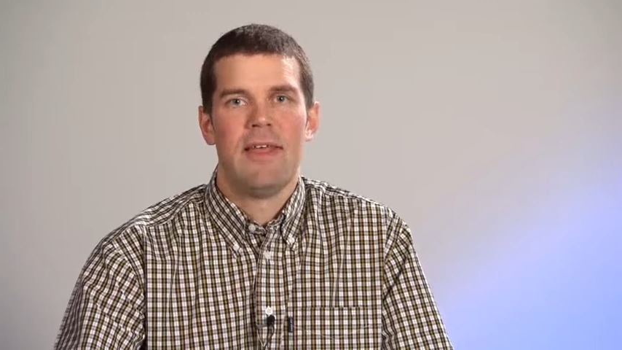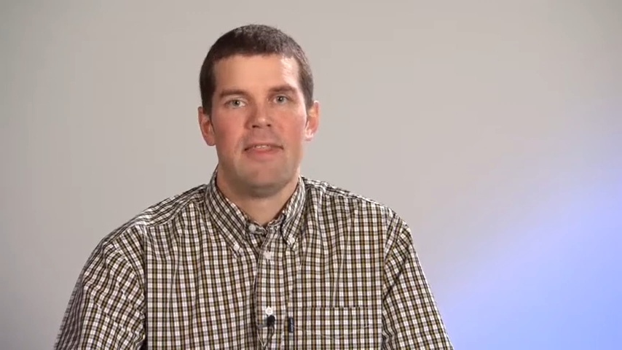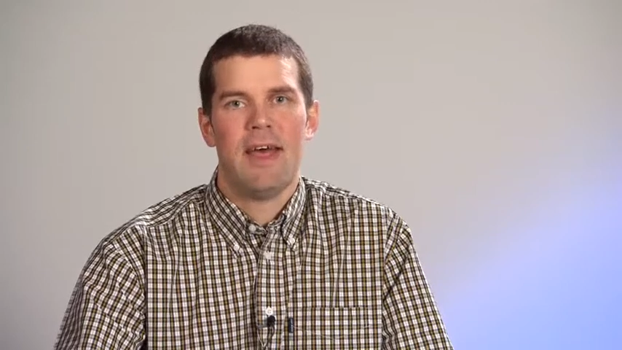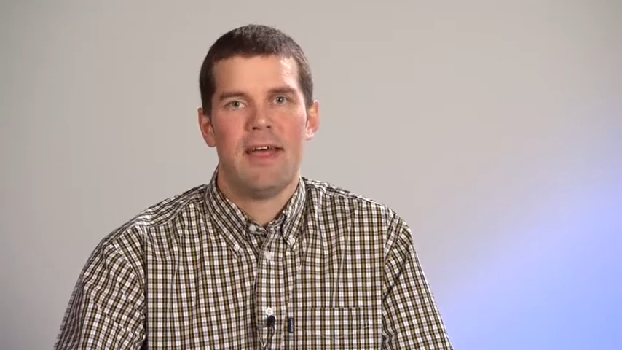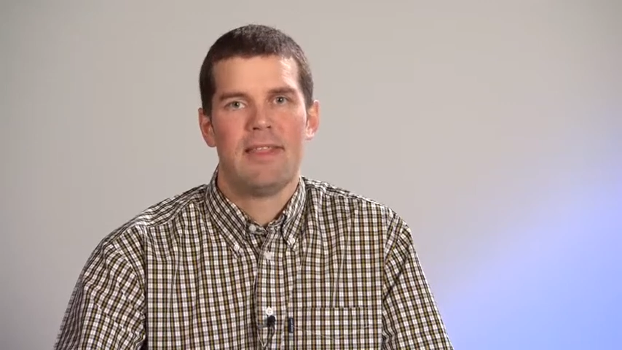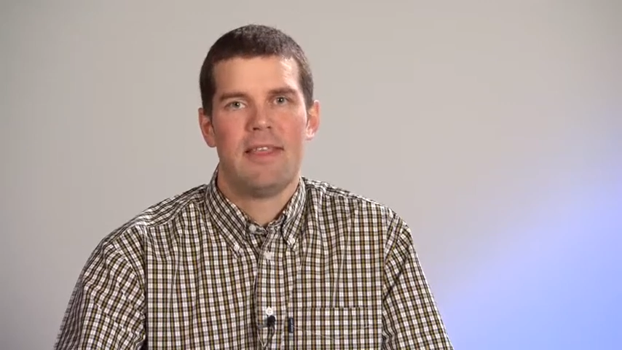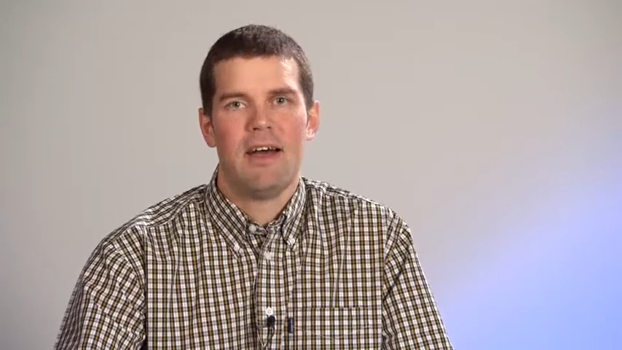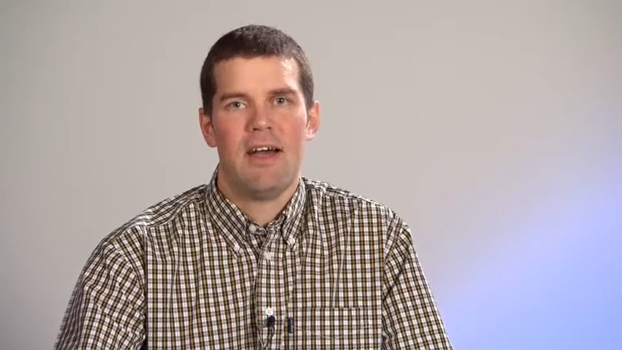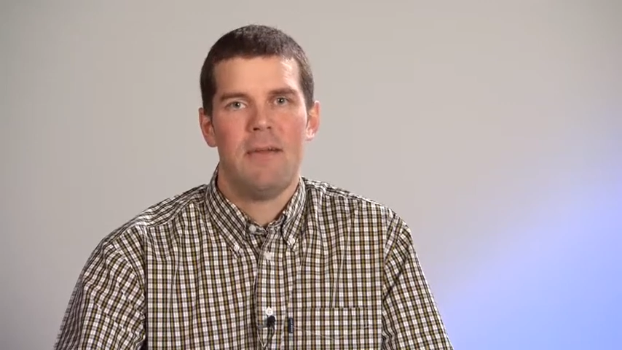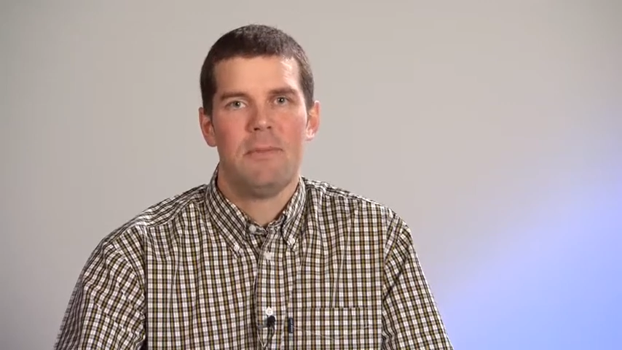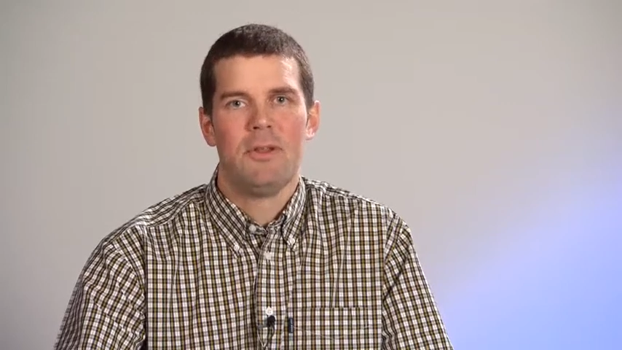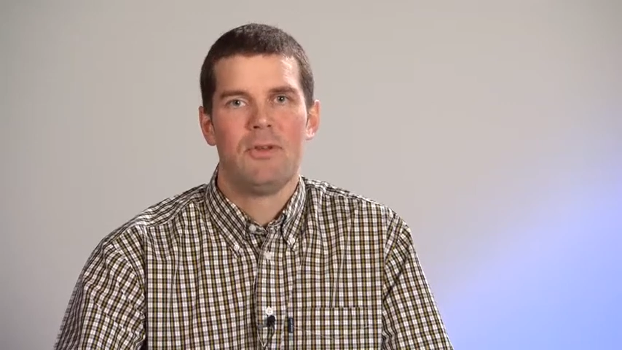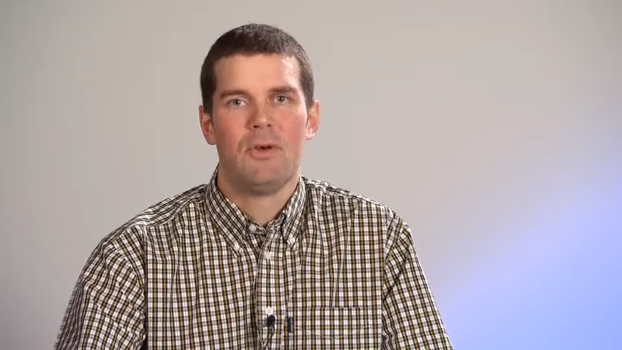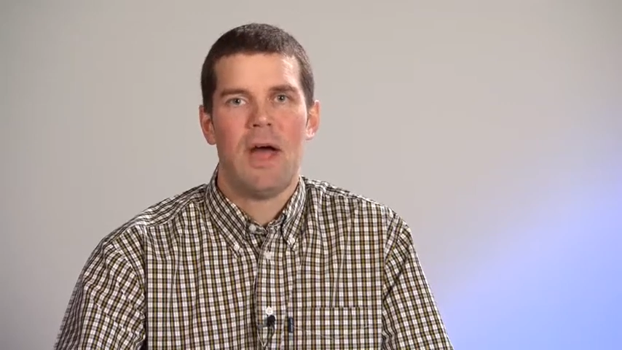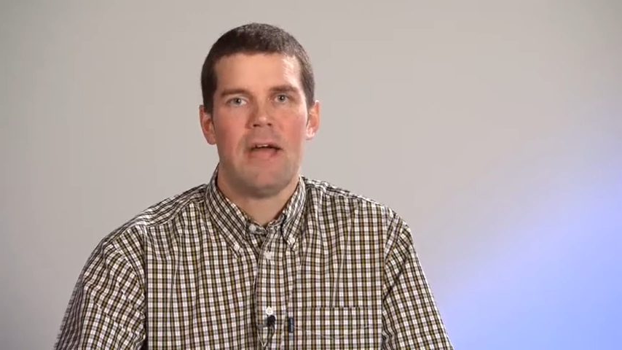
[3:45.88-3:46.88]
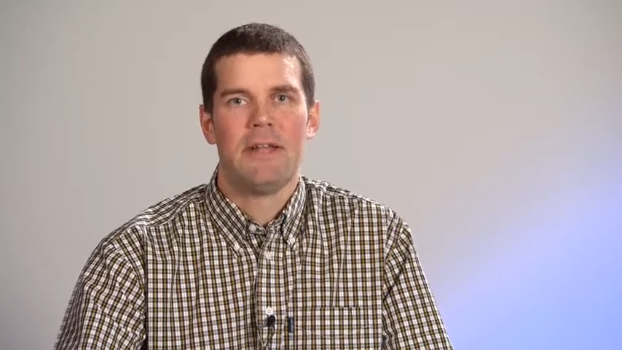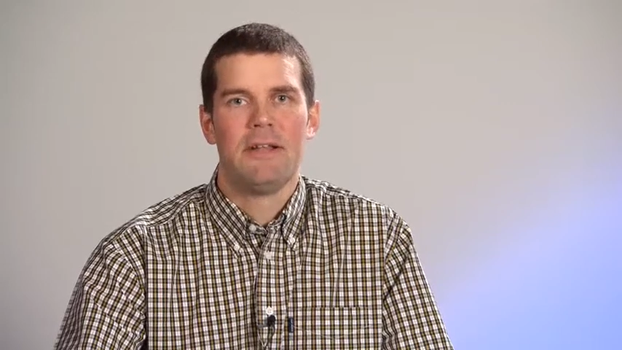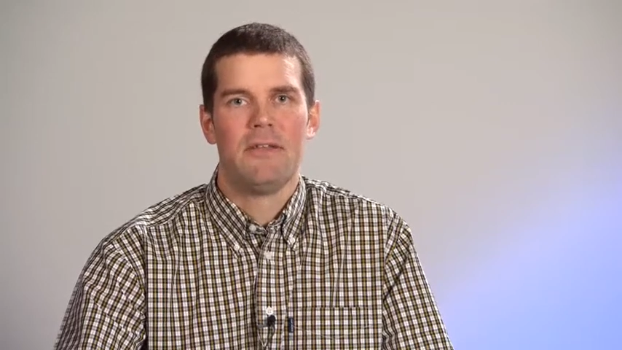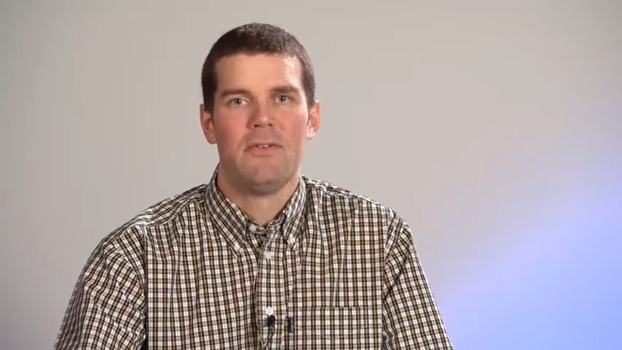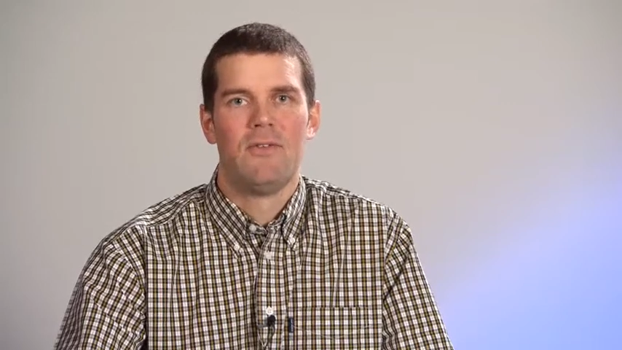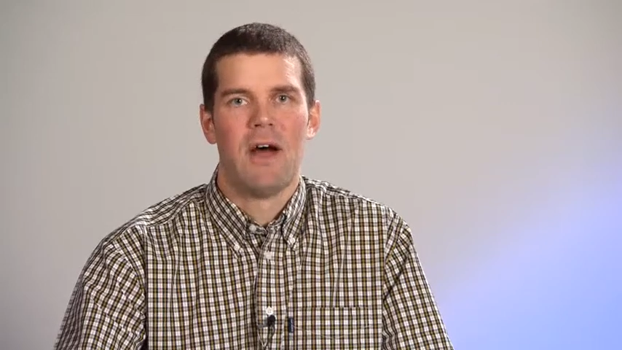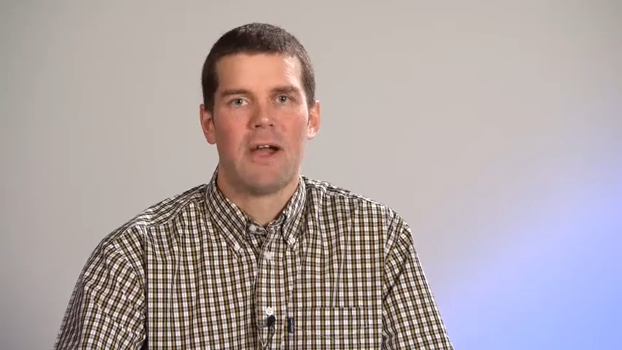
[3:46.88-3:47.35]
that are able to
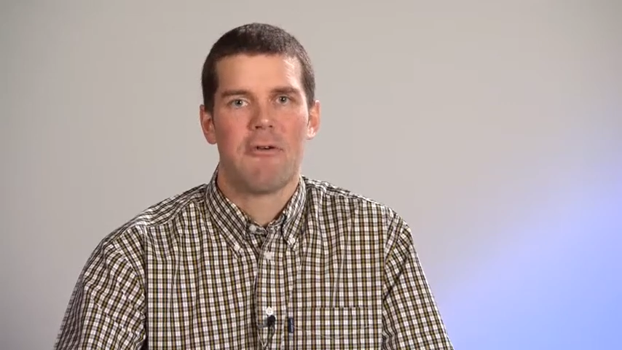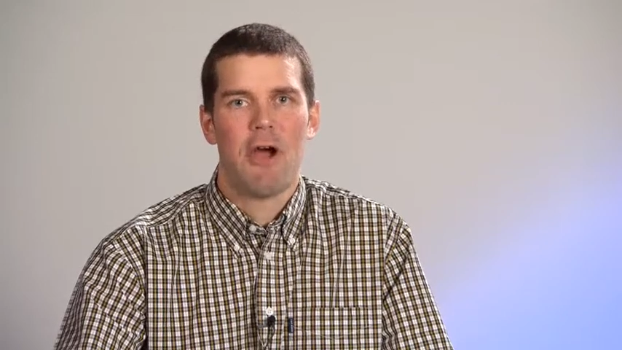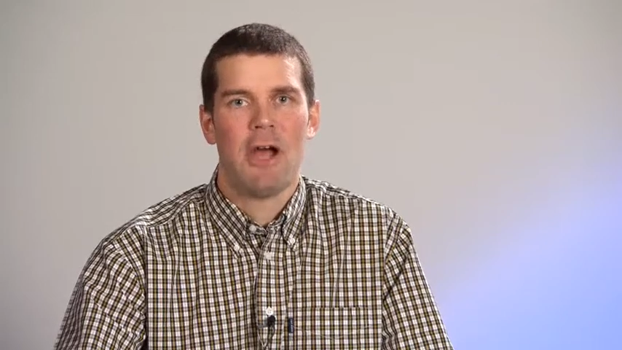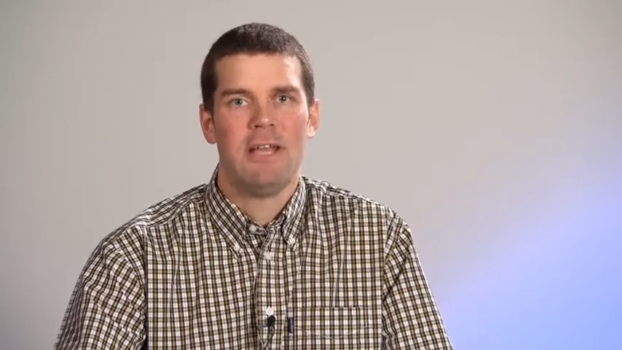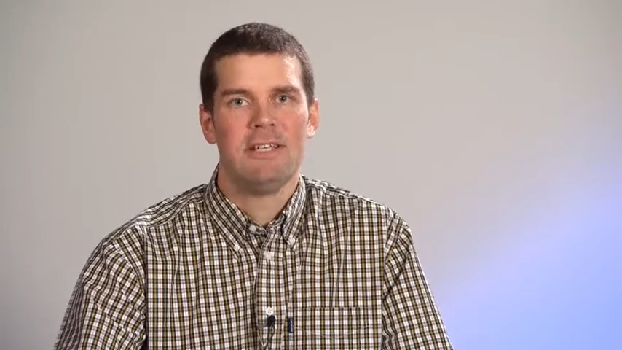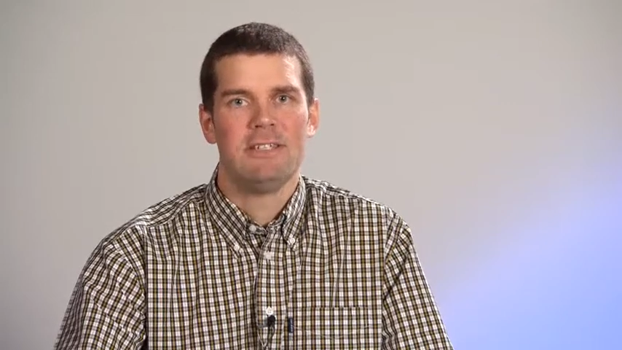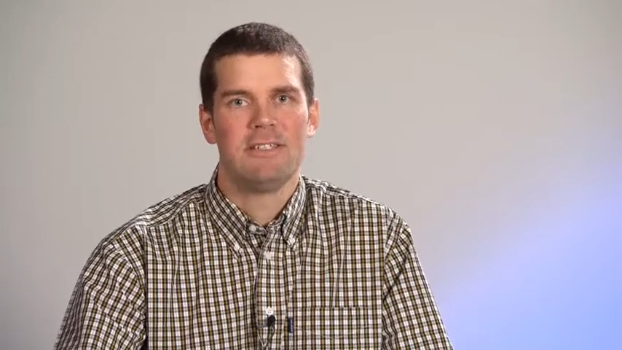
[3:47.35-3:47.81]
handle varying